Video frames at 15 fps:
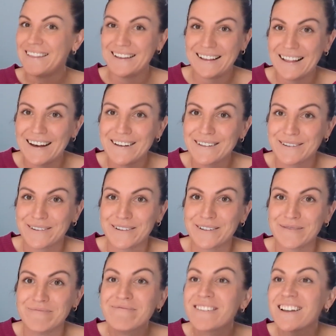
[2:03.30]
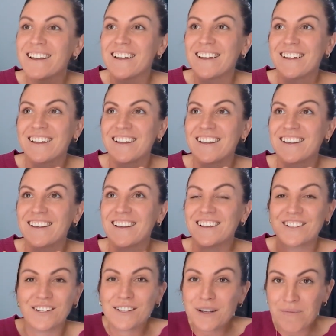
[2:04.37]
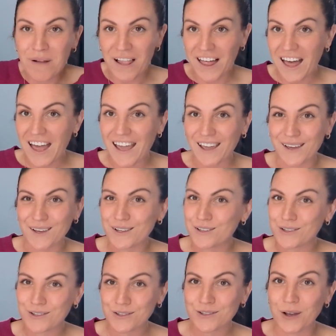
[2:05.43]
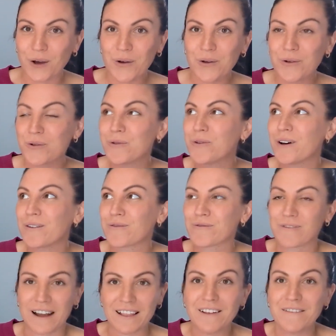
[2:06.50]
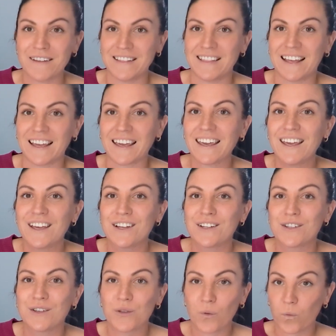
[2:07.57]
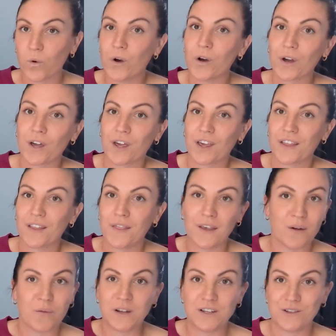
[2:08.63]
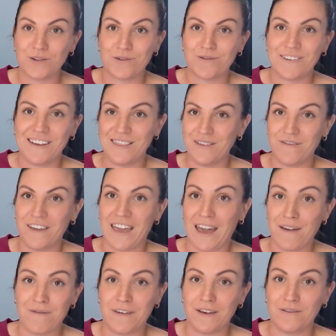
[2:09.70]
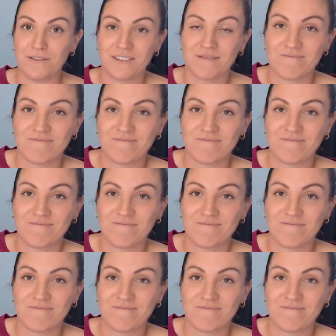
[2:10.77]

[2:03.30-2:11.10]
in the classroom just apply so relevantly to the work that we do in the VA field.